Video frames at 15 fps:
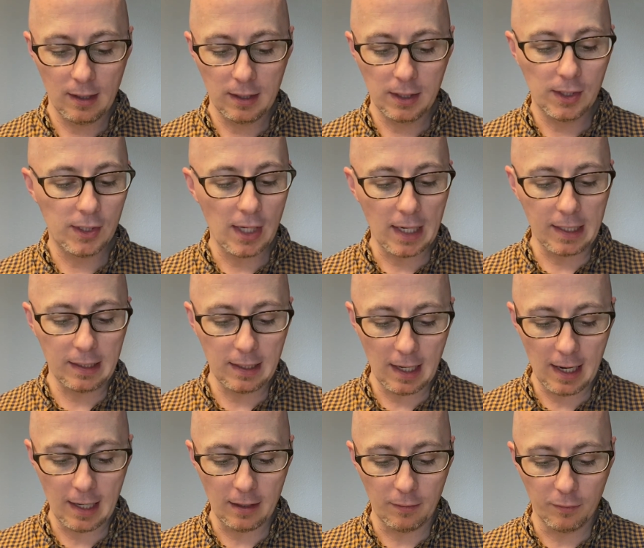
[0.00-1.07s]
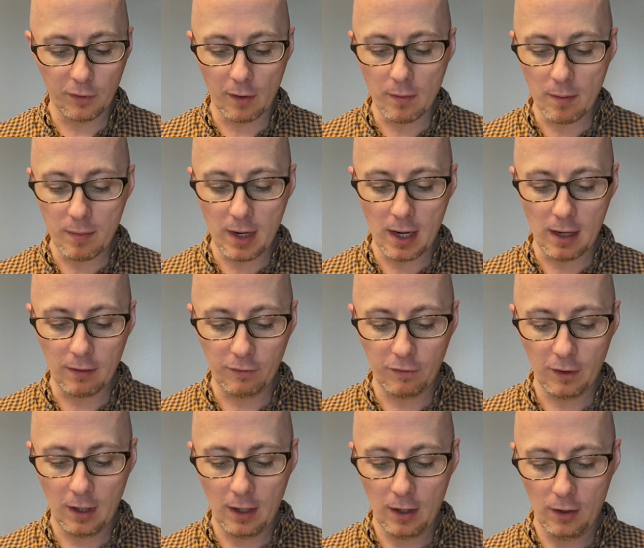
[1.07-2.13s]
Second Adam from above,
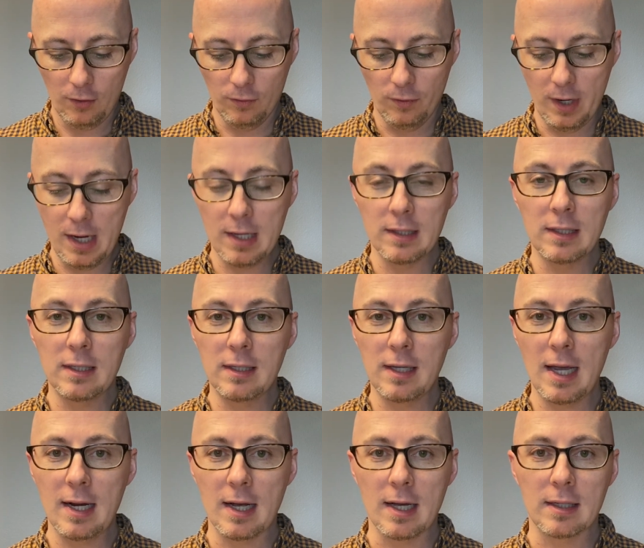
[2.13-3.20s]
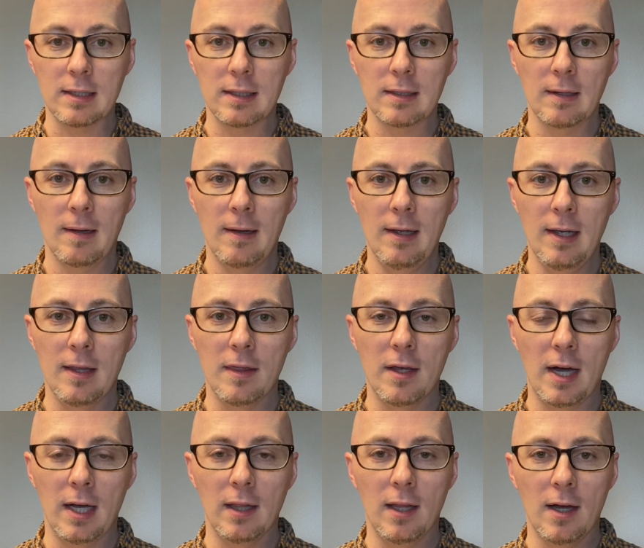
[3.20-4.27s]
reinstate us in
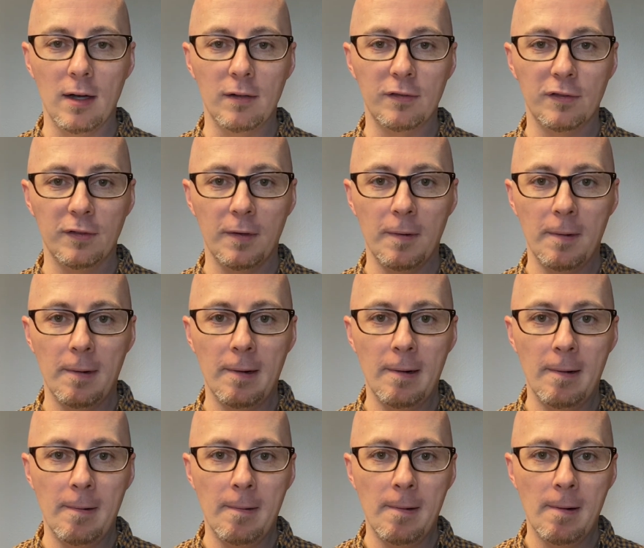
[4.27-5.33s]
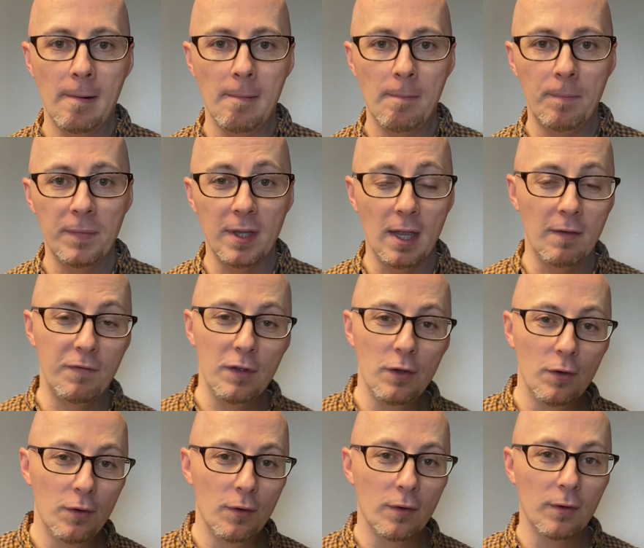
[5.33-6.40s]
thy love. If
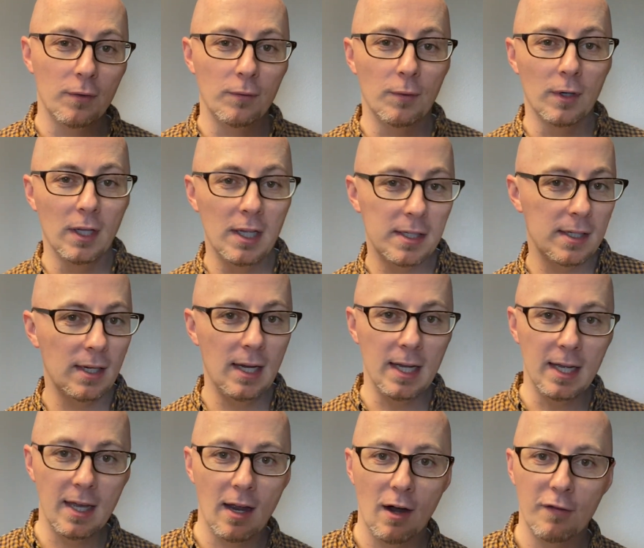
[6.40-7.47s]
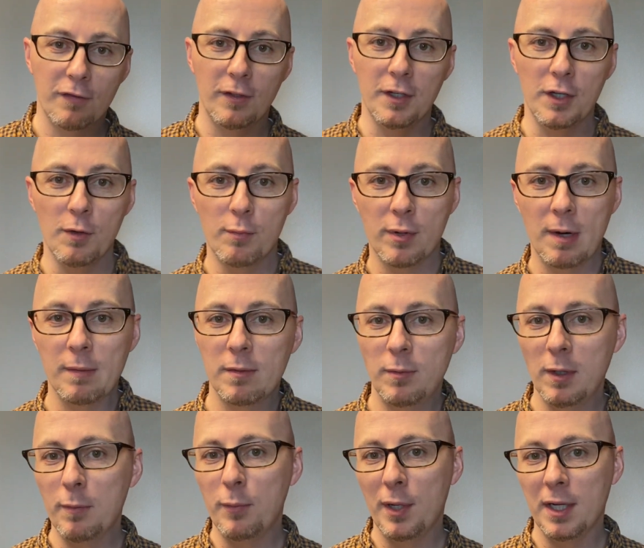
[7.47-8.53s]
you were listening carefully, you
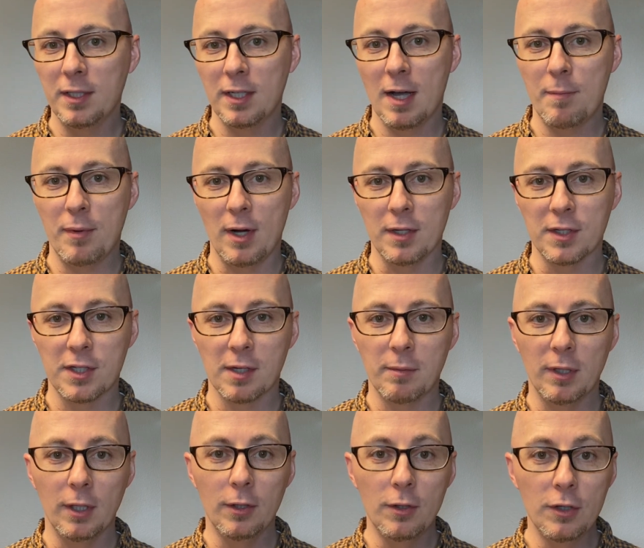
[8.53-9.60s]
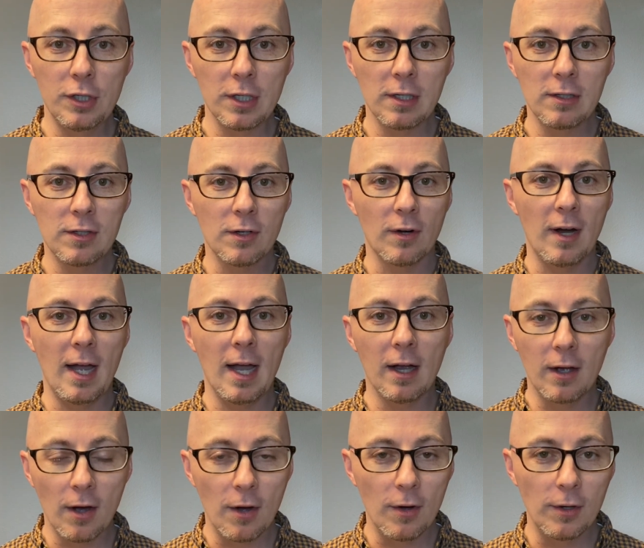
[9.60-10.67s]
probably picked up on some allusions or
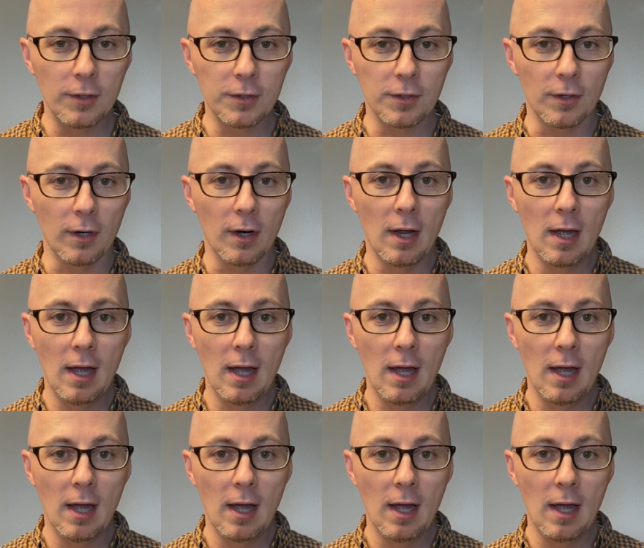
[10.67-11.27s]
echoes or